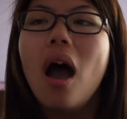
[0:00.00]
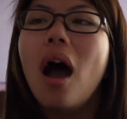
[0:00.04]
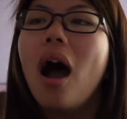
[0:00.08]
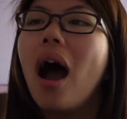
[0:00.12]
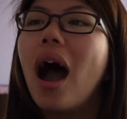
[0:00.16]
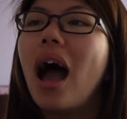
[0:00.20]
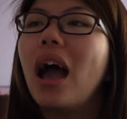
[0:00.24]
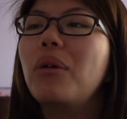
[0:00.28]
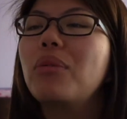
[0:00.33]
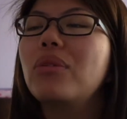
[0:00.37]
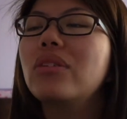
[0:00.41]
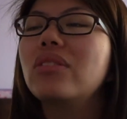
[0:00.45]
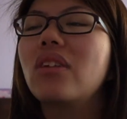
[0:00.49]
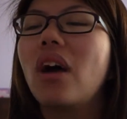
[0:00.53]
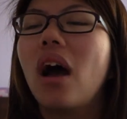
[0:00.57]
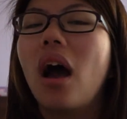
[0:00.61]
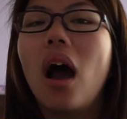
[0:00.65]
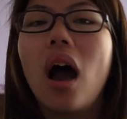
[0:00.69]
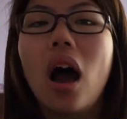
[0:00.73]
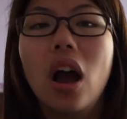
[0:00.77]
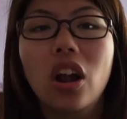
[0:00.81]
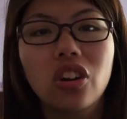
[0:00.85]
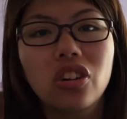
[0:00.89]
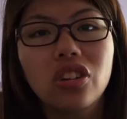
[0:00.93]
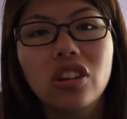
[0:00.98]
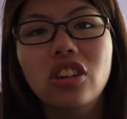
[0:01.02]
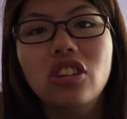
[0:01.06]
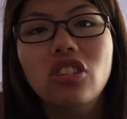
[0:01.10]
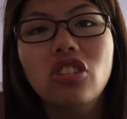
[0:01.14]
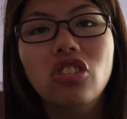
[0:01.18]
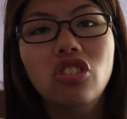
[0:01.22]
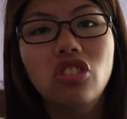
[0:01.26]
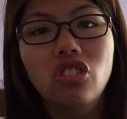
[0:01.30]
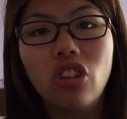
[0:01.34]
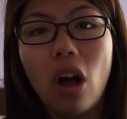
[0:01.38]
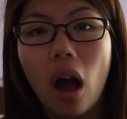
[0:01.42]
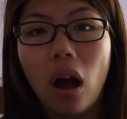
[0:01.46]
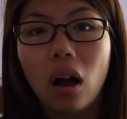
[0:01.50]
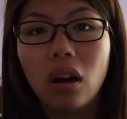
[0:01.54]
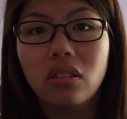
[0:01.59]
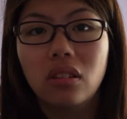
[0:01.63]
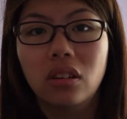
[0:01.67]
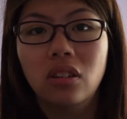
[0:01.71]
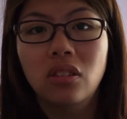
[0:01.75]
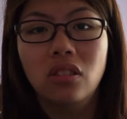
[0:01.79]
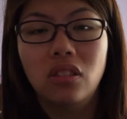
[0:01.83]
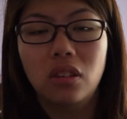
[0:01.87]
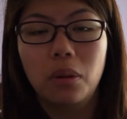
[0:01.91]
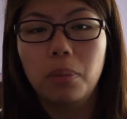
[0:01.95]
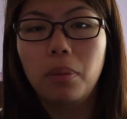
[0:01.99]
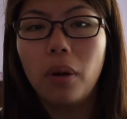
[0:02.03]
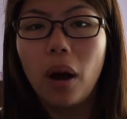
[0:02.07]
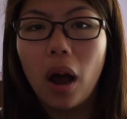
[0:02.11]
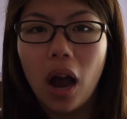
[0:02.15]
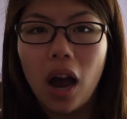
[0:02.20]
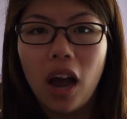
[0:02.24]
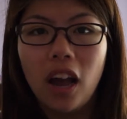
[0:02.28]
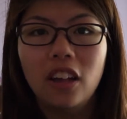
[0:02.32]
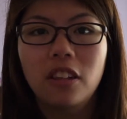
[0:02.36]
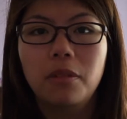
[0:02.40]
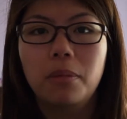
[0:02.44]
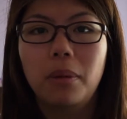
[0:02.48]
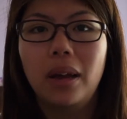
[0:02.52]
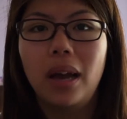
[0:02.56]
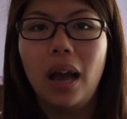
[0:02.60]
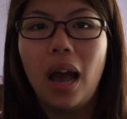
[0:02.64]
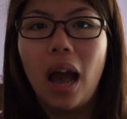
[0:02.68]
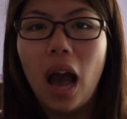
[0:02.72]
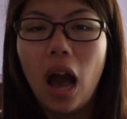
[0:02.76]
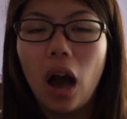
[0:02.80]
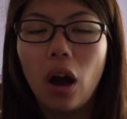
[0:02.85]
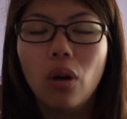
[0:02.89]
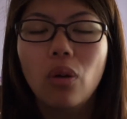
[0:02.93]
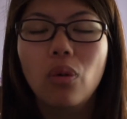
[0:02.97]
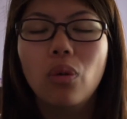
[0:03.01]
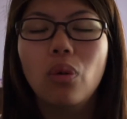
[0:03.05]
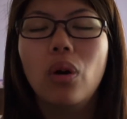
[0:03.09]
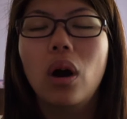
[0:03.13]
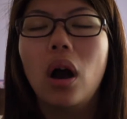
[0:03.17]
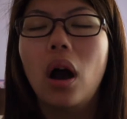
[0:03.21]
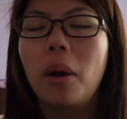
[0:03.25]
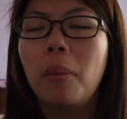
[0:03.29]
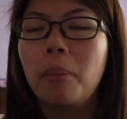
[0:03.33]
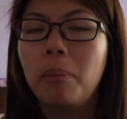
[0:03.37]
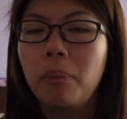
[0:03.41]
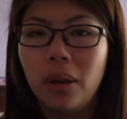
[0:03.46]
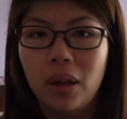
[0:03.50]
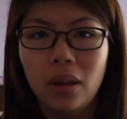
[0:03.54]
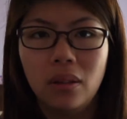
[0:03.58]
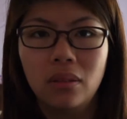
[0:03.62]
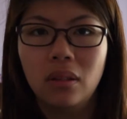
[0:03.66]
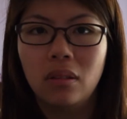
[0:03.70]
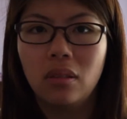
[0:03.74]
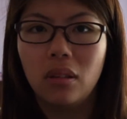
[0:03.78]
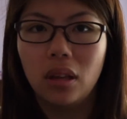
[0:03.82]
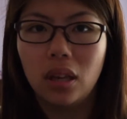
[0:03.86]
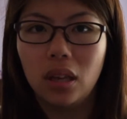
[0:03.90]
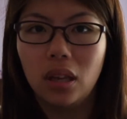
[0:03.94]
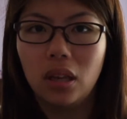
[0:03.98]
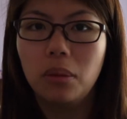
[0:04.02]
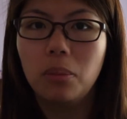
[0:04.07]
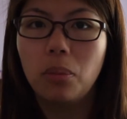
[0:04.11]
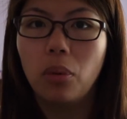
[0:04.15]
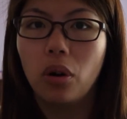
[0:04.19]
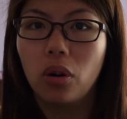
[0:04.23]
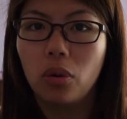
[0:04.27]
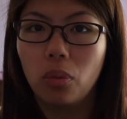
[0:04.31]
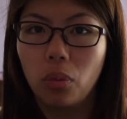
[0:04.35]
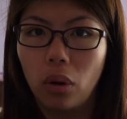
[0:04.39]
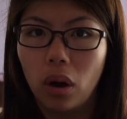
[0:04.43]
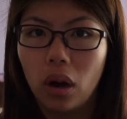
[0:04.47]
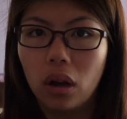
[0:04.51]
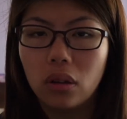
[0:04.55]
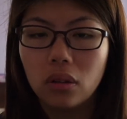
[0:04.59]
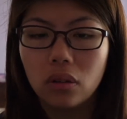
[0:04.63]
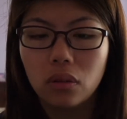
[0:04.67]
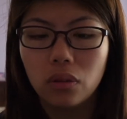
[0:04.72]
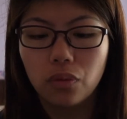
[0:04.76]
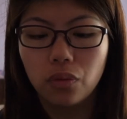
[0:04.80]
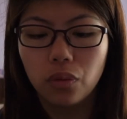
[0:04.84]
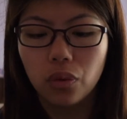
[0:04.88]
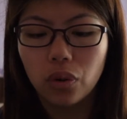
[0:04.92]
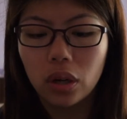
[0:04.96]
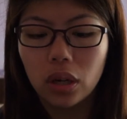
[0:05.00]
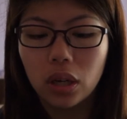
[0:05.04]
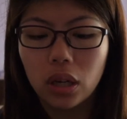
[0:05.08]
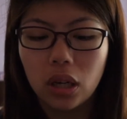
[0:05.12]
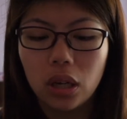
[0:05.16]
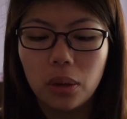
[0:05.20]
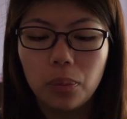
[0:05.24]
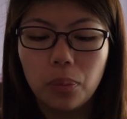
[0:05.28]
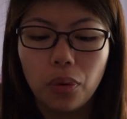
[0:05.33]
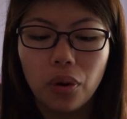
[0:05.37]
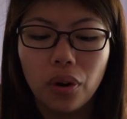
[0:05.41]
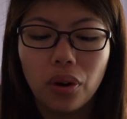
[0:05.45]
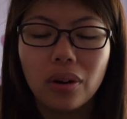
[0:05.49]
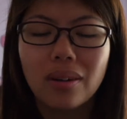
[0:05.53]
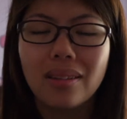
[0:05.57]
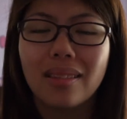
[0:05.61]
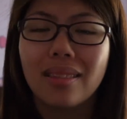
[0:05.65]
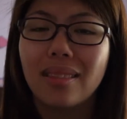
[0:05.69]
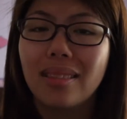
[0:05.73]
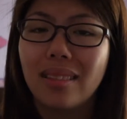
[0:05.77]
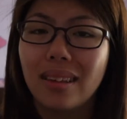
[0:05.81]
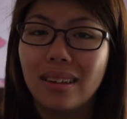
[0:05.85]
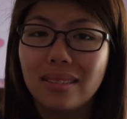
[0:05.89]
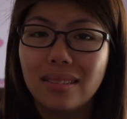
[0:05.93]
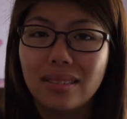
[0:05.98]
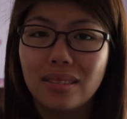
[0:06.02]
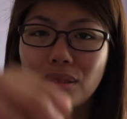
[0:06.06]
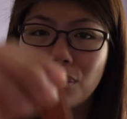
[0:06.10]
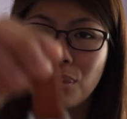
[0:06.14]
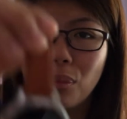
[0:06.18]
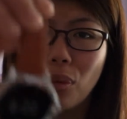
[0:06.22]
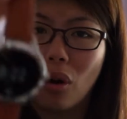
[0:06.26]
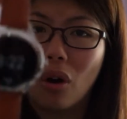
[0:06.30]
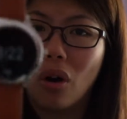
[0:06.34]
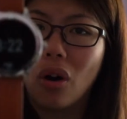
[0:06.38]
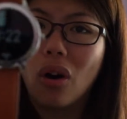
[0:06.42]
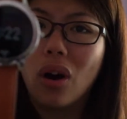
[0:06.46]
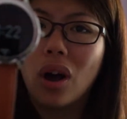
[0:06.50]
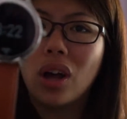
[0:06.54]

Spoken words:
I was utterly shocked and surprised by how amazing the keyboard was. For a keyboard this small